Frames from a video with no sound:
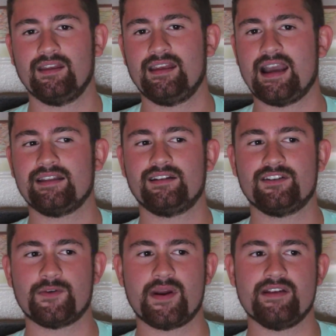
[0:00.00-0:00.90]
Yeah, I
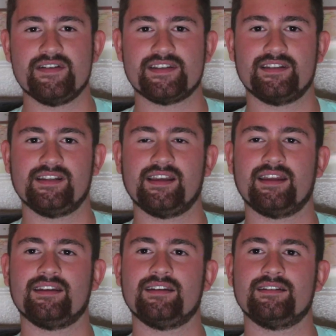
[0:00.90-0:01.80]
turned 20 recently
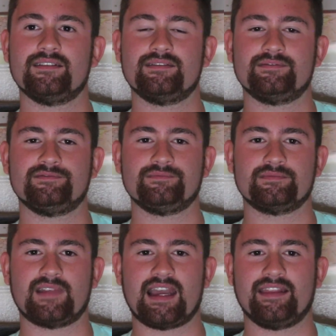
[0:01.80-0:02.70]
and
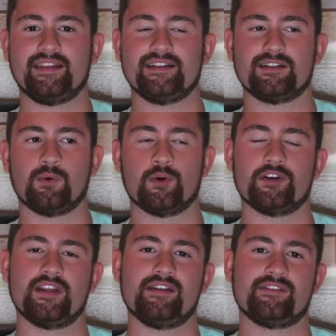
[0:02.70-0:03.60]
I had like a quarter
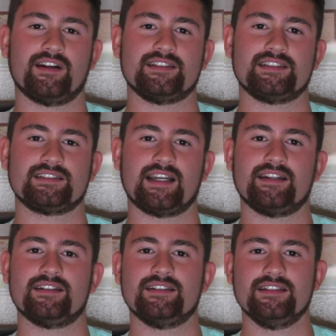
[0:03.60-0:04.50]
life crisis
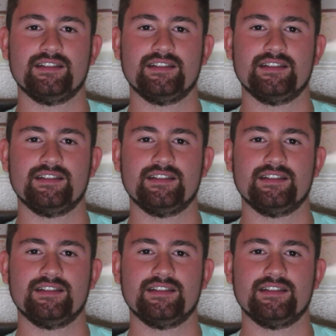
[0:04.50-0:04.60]
kind of